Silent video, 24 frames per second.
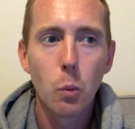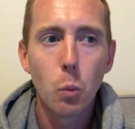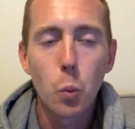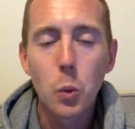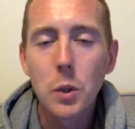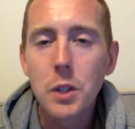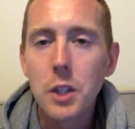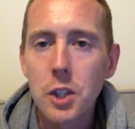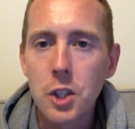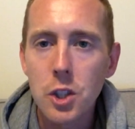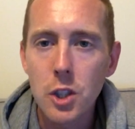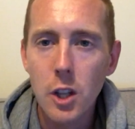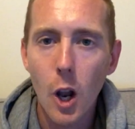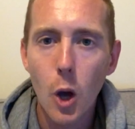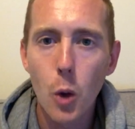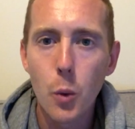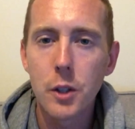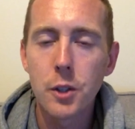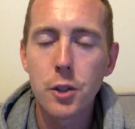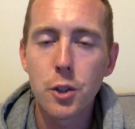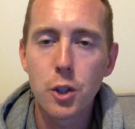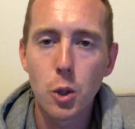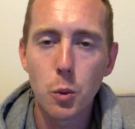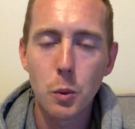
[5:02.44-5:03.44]
with a
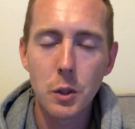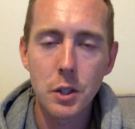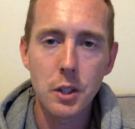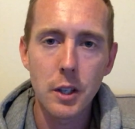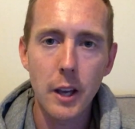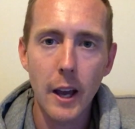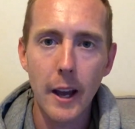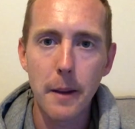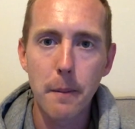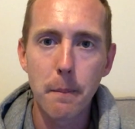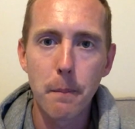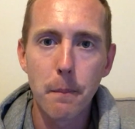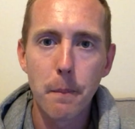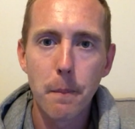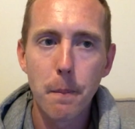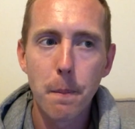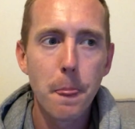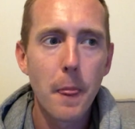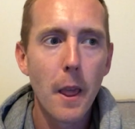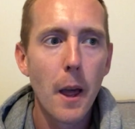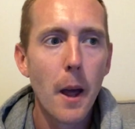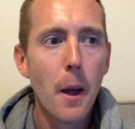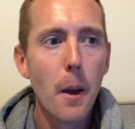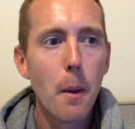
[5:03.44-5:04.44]
slowness to his game.
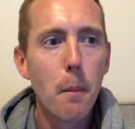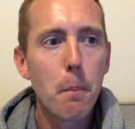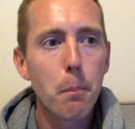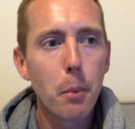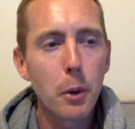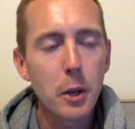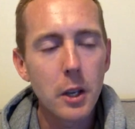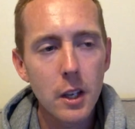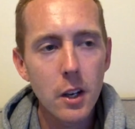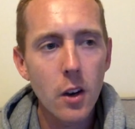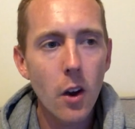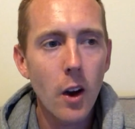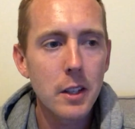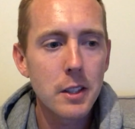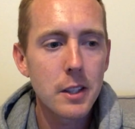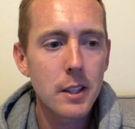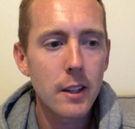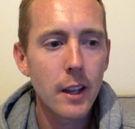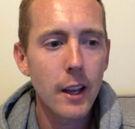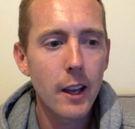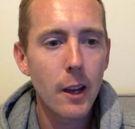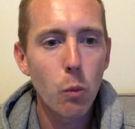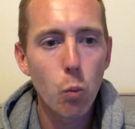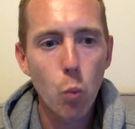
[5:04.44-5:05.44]
But
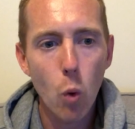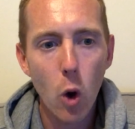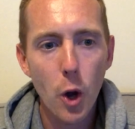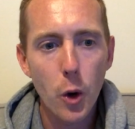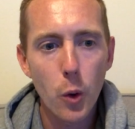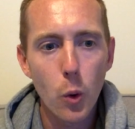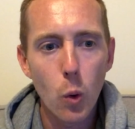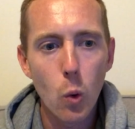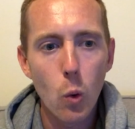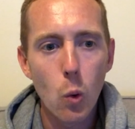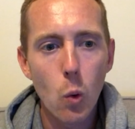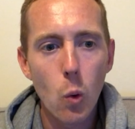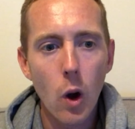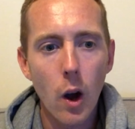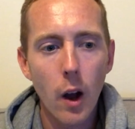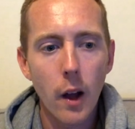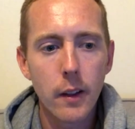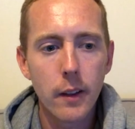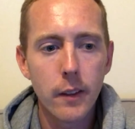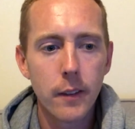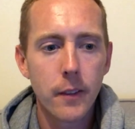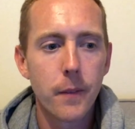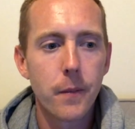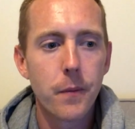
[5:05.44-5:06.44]
United there, one all.
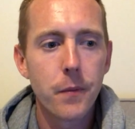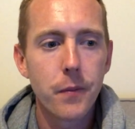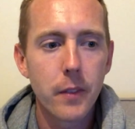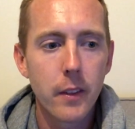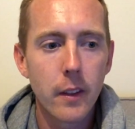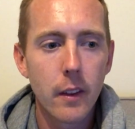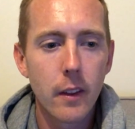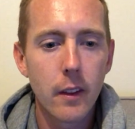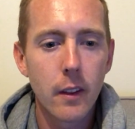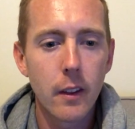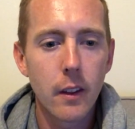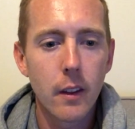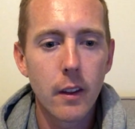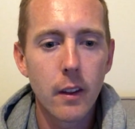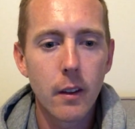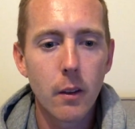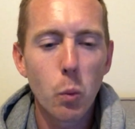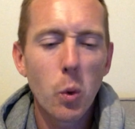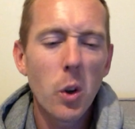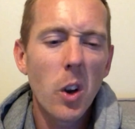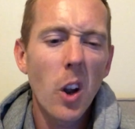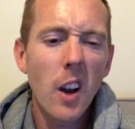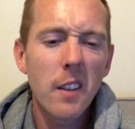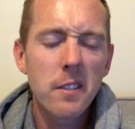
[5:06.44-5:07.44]

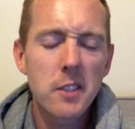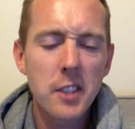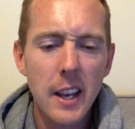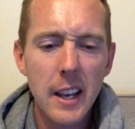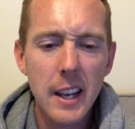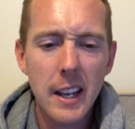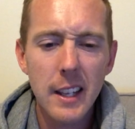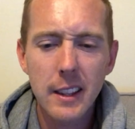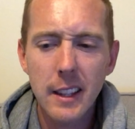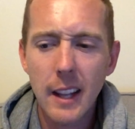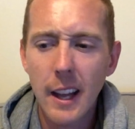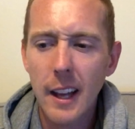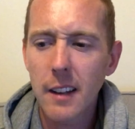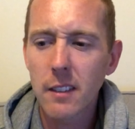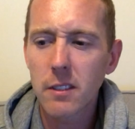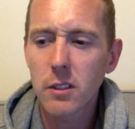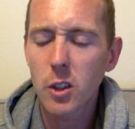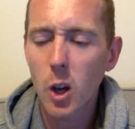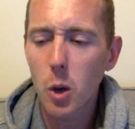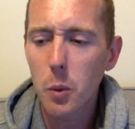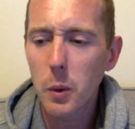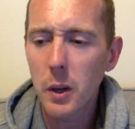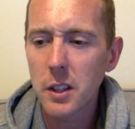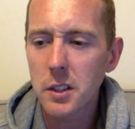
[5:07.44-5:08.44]
Would I have taken that
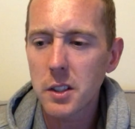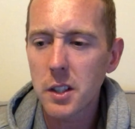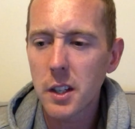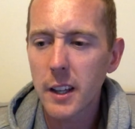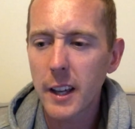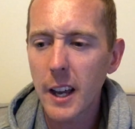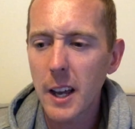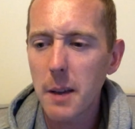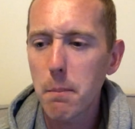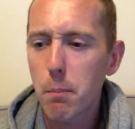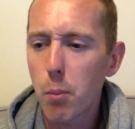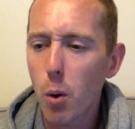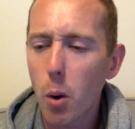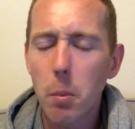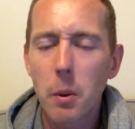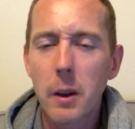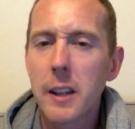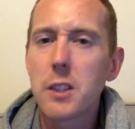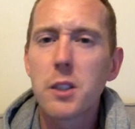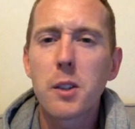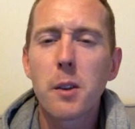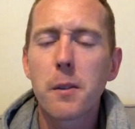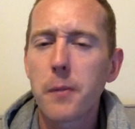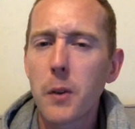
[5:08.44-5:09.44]
going into the game? Probably.
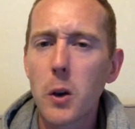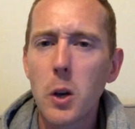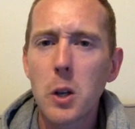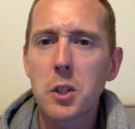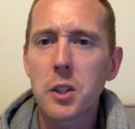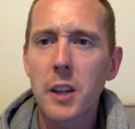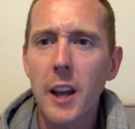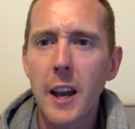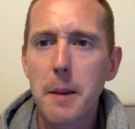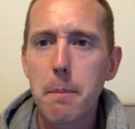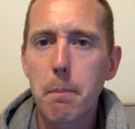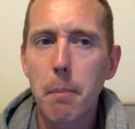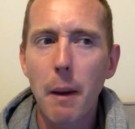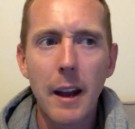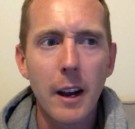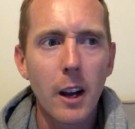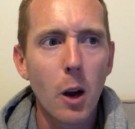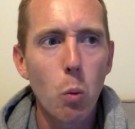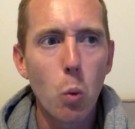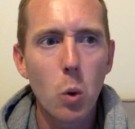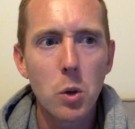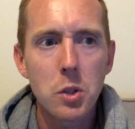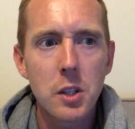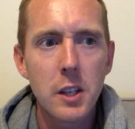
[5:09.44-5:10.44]
It's the first game back.
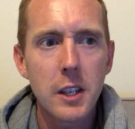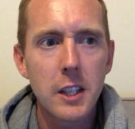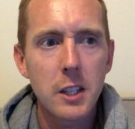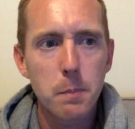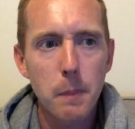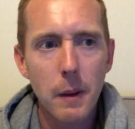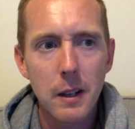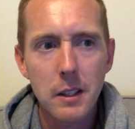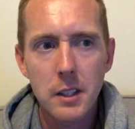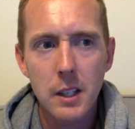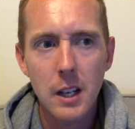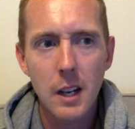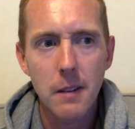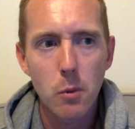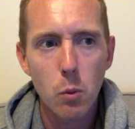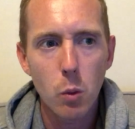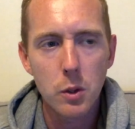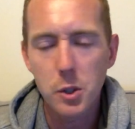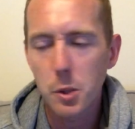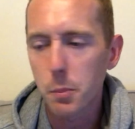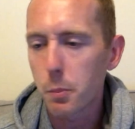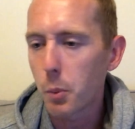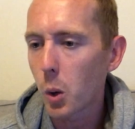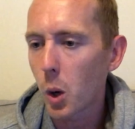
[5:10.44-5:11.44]
I wasn't expecting
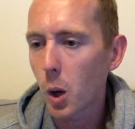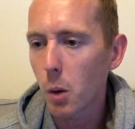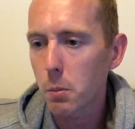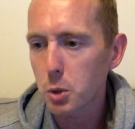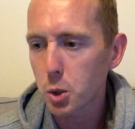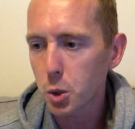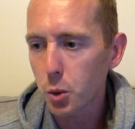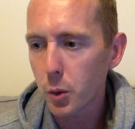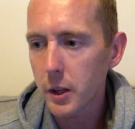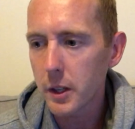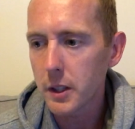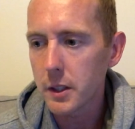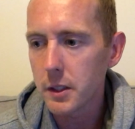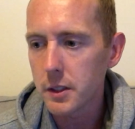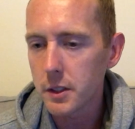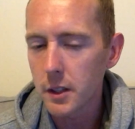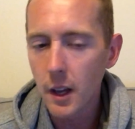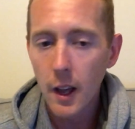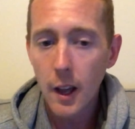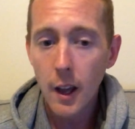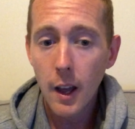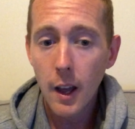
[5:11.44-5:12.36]
everyone to pull up trees.